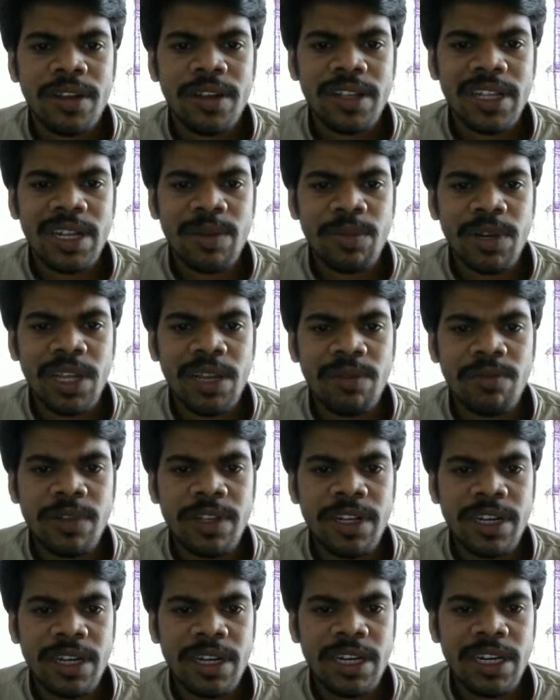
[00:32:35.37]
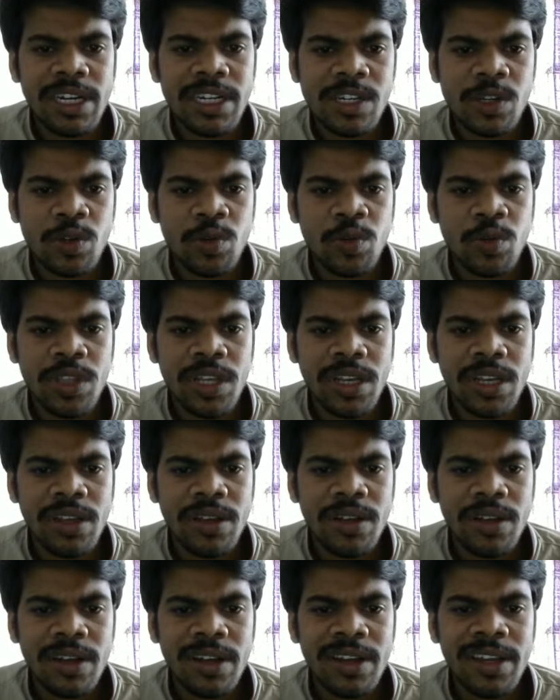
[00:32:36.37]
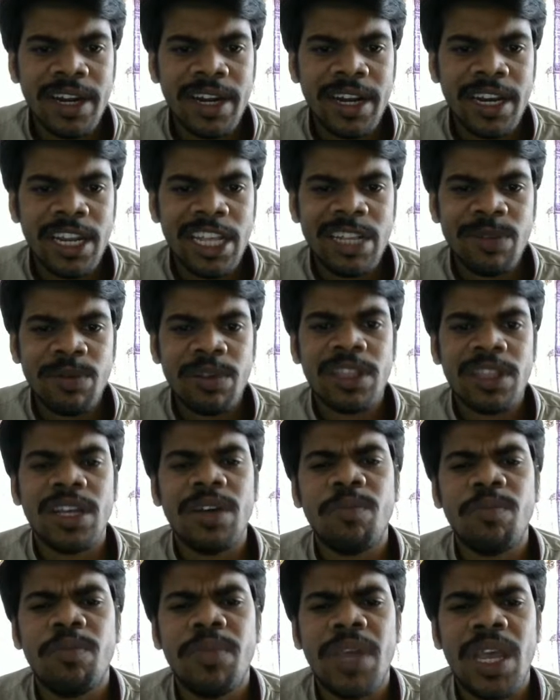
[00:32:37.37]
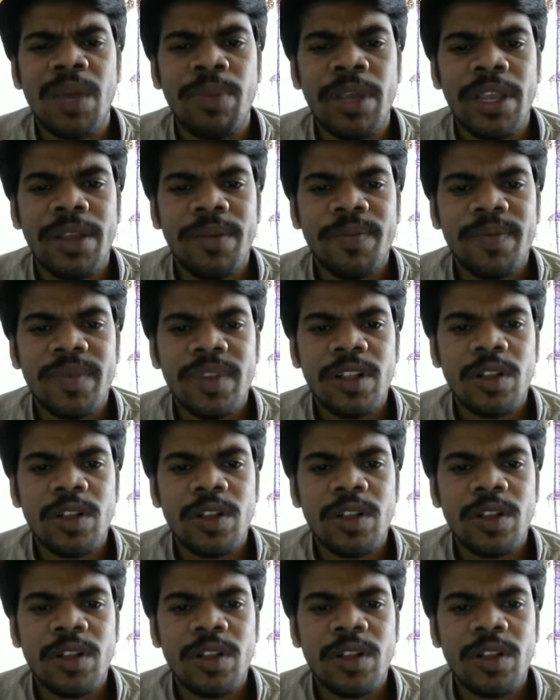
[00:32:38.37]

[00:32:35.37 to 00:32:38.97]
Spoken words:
Sometimes it leads to the cretinism in the baby.